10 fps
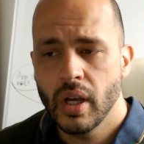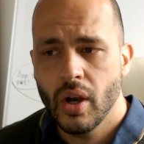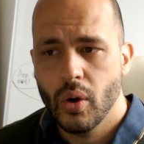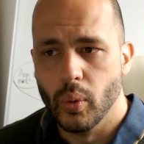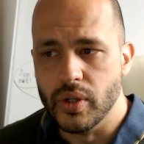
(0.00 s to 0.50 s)

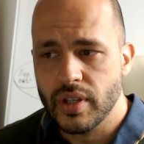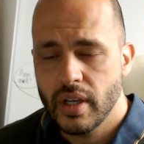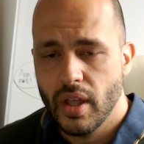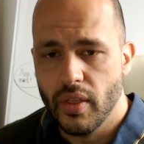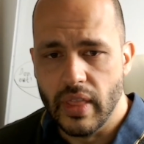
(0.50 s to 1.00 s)
was
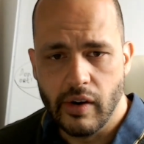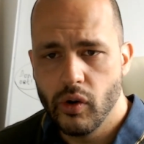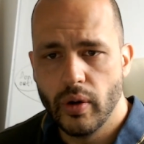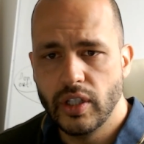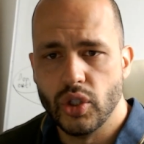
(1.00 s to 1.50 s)
there were
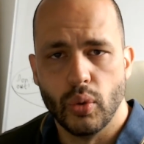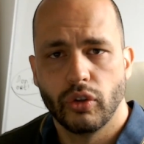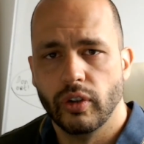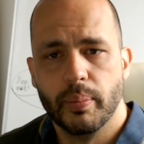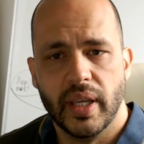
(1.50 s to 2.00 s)
only 2 or
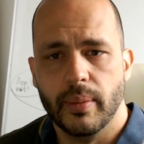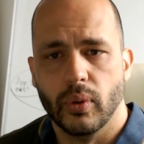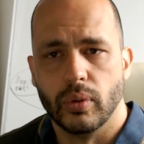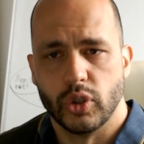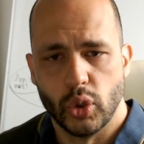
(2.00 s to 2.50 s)
3
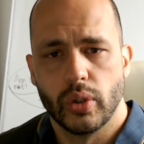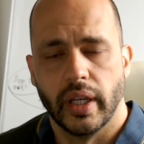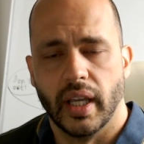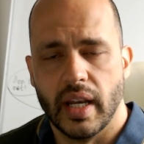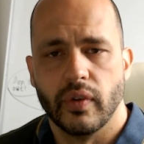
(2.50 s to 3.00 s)
people talking
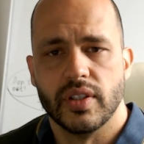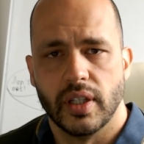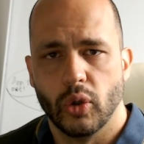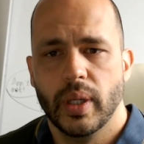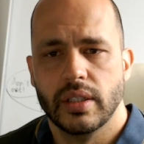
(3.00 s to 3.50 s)
in every
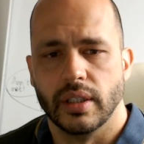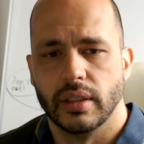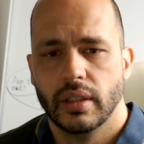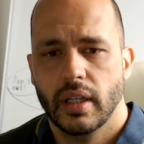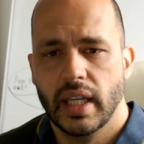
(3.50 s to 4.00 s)
single meeting.
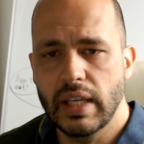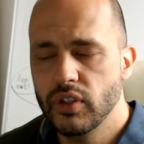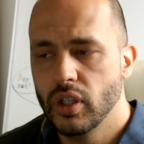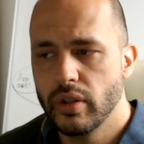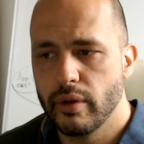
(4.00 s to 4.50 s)
Even
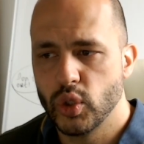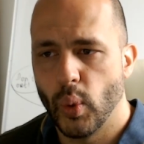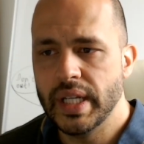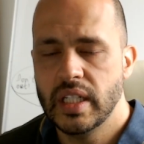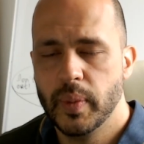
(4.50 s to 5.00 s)
though there were
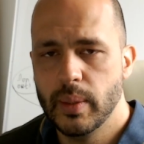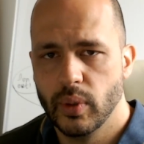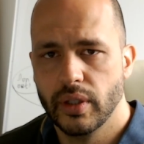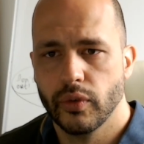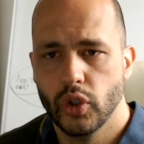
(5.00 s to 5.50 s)
20 people
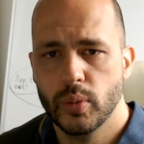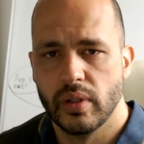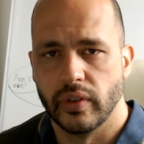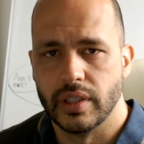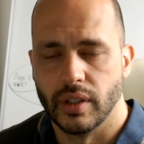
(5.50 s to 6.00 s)
in the room
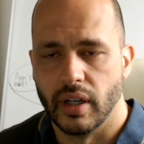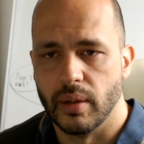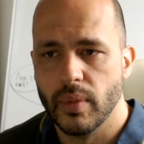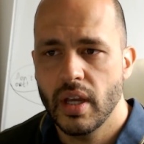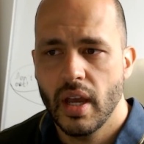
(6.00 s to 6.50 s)
every
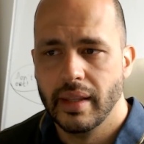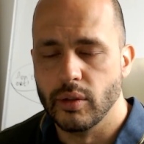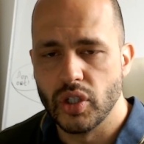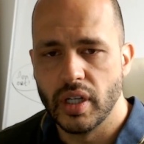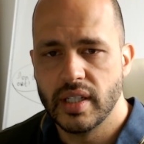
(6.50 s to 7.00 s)
time, there
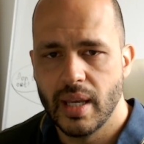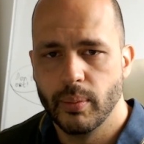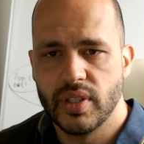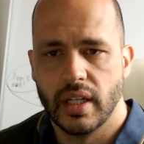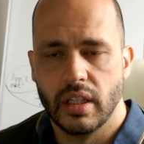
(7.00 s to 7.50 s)
was only
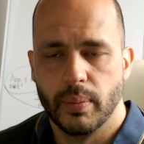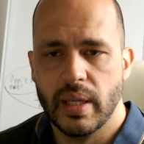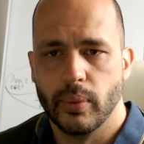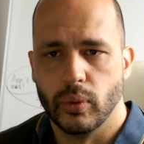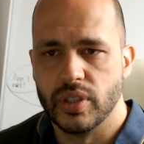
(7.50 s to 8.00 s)
10% of the
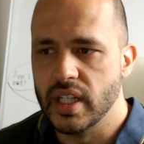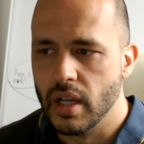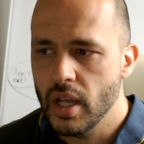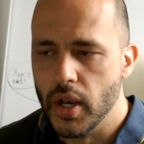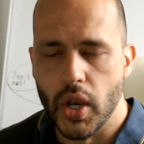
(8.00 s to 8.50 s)
people did
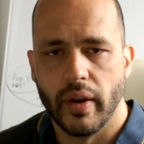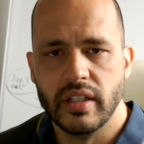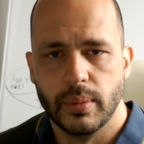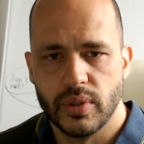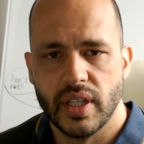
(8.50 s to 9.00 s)

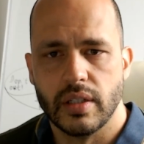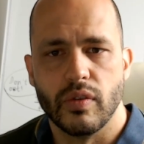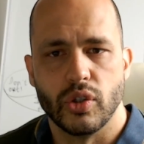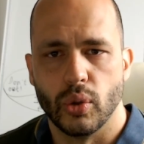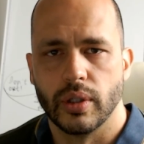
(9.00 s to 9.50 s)
90% of the
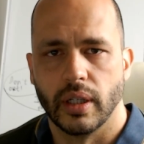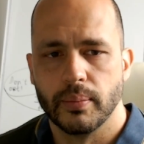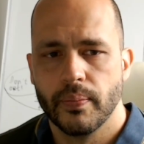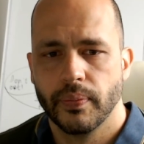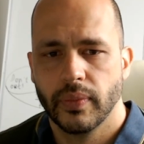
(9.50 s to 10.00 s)
talking.
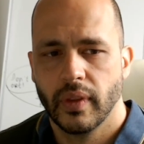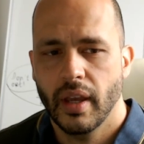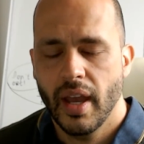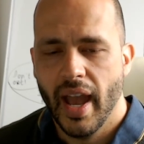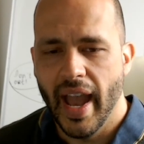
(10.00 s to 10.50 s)

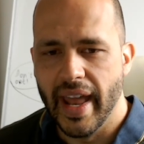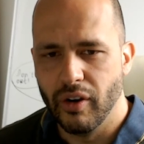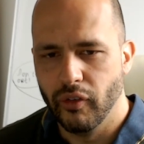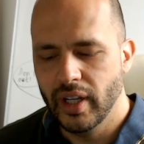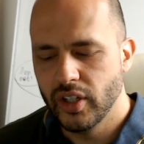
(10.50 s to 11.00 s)
And it
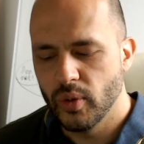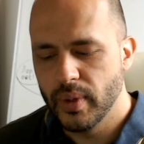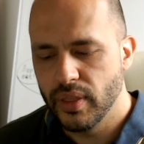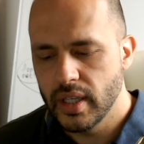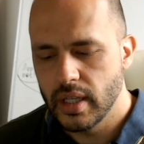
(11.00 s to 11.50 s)
really got me
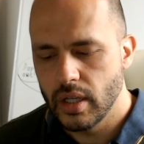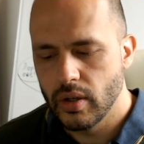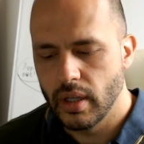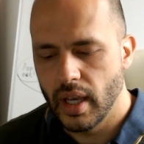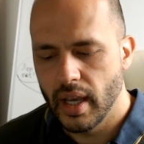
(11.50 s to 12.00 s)
thinking,
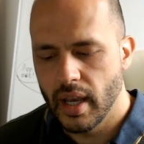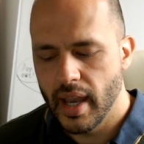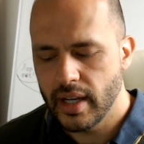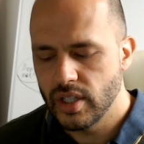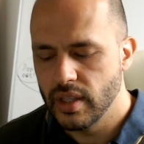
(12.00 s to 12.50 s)
going,
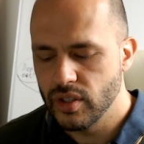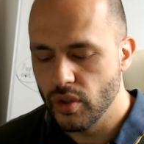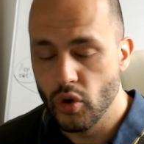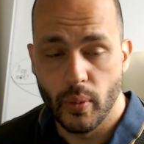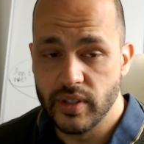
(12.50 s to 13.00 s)
actually this is the
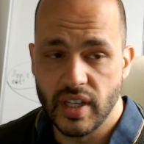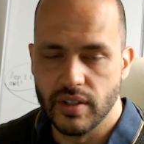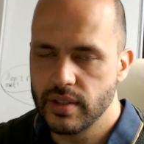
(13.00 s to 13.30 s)
norm. And since